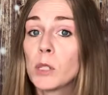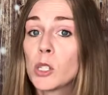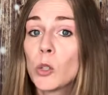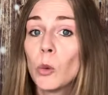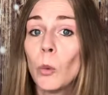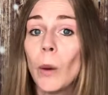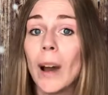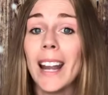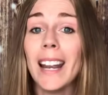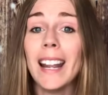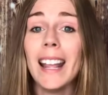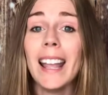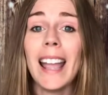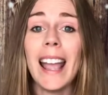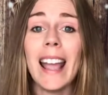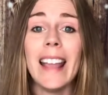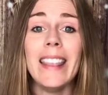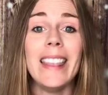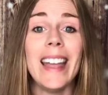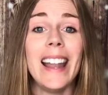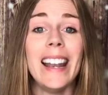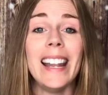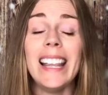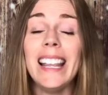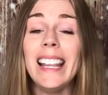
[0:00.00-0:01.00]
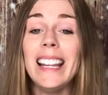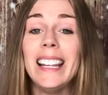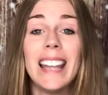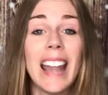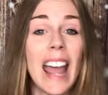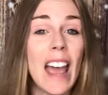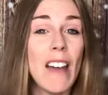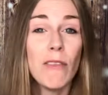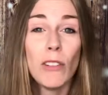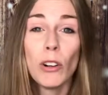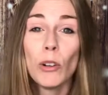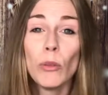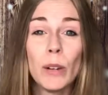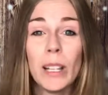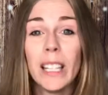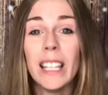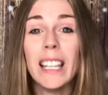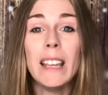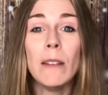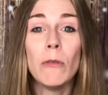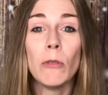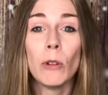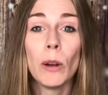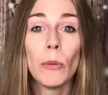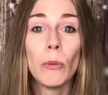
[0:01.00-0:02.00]
sweating, and then he never
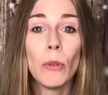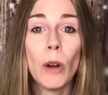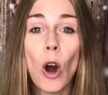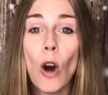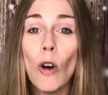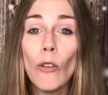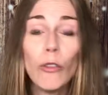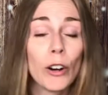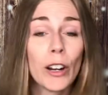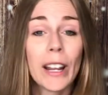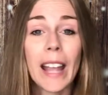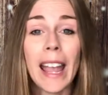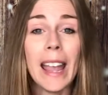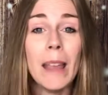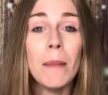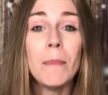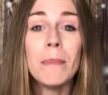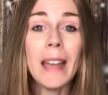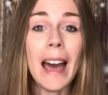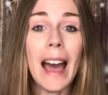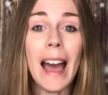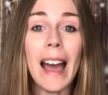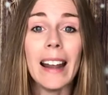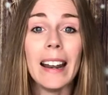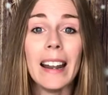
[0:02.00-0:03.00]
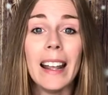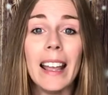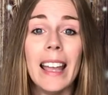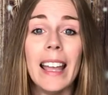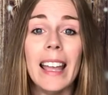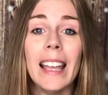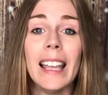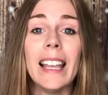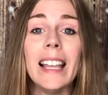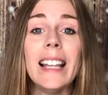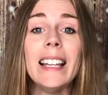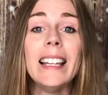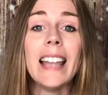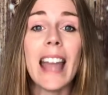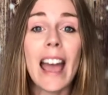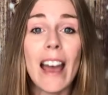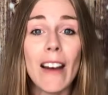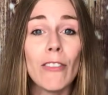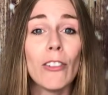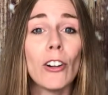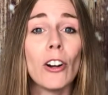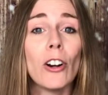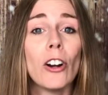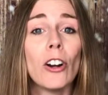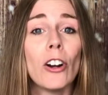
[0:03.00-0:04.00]
really overcame that. He
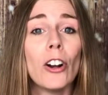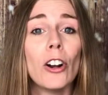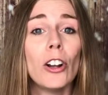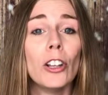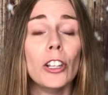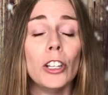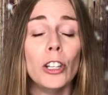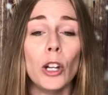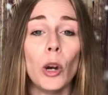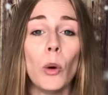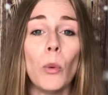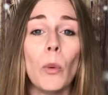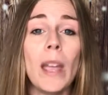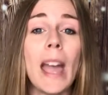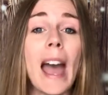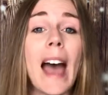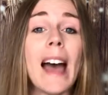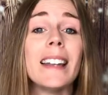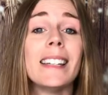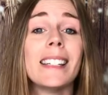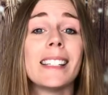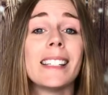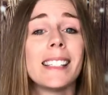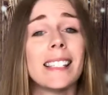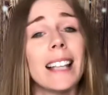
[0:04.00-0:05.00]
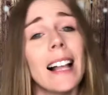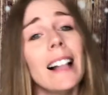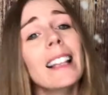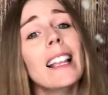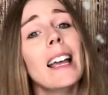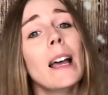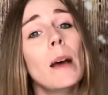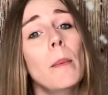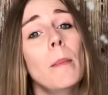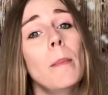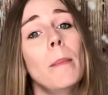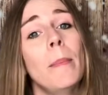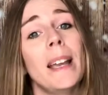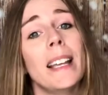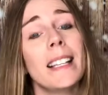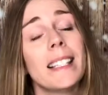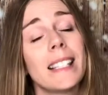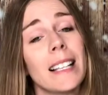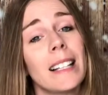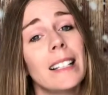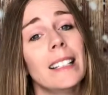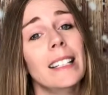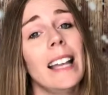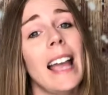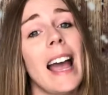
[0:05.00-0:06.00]
never, you know, we had to sell him
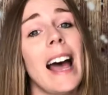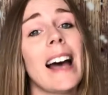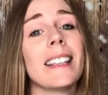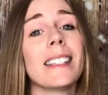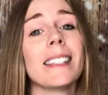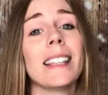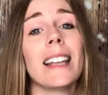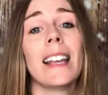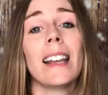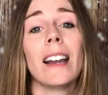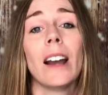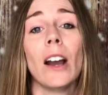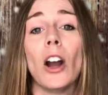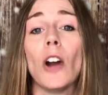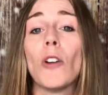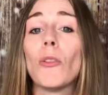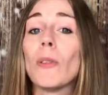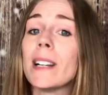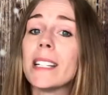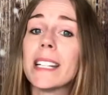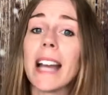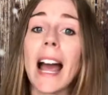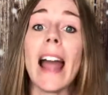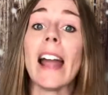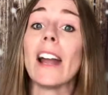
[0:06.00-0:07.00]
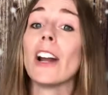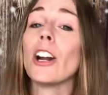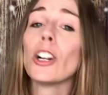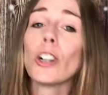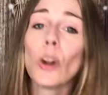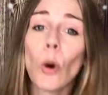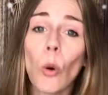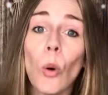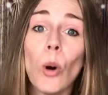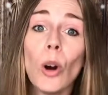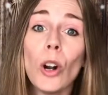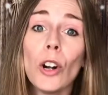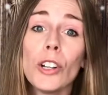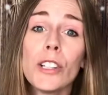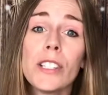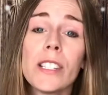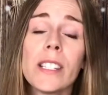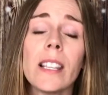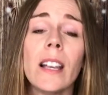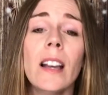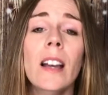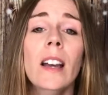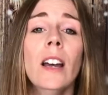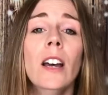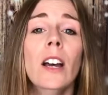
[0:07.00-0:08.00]
basically as like a retired horse
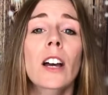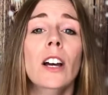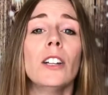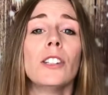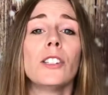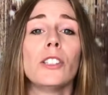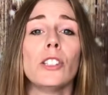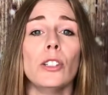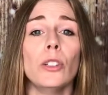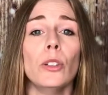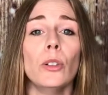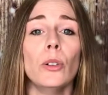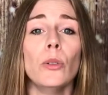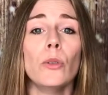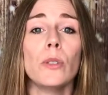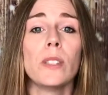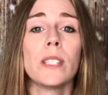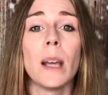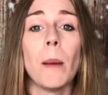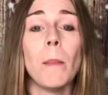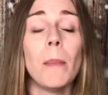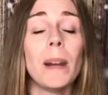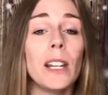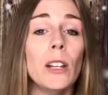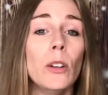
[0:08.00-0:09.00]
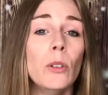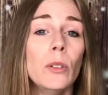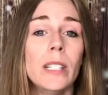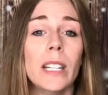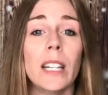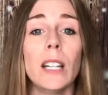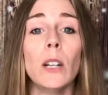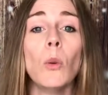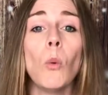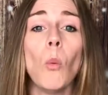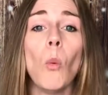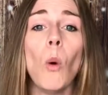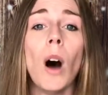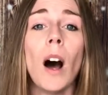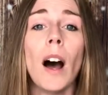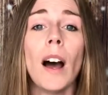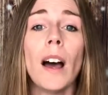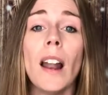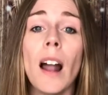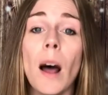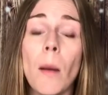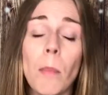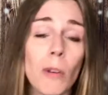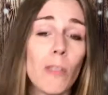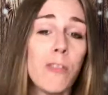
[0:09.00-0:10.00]
to somebody who didn't want
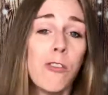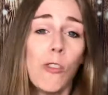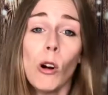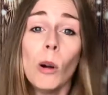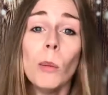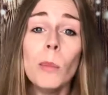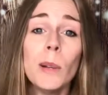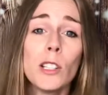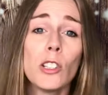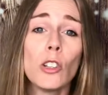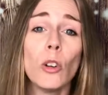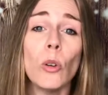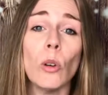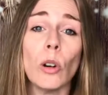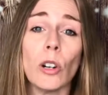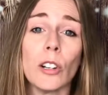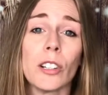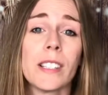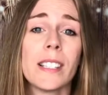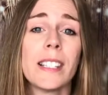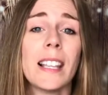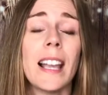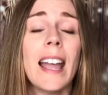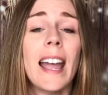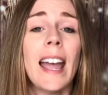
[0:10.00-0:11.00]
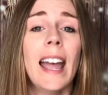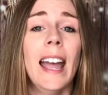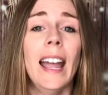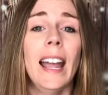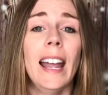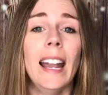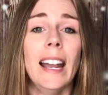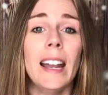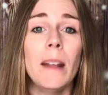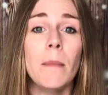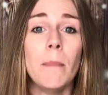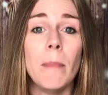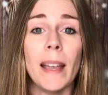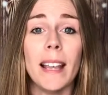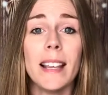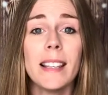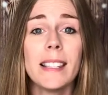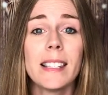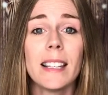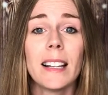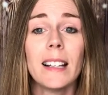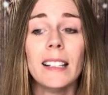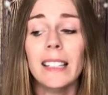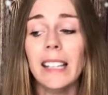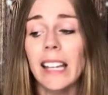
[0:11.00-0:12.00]
a performance horse. And it
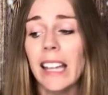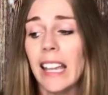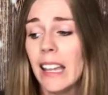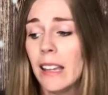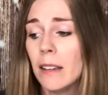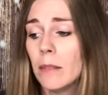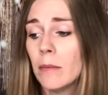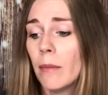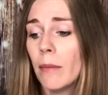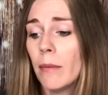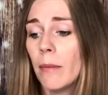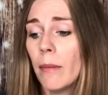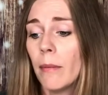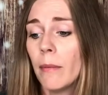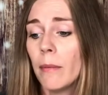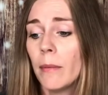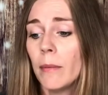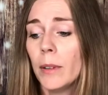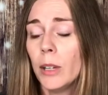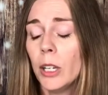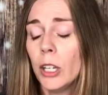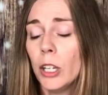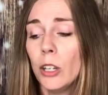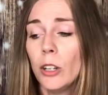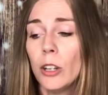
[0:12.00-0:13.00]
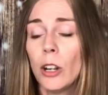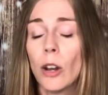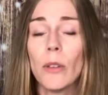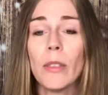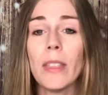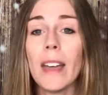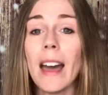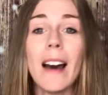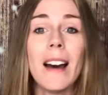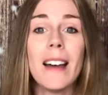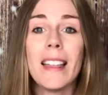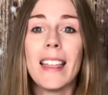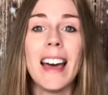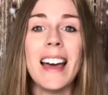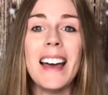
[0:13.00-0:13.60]
basically, you know, that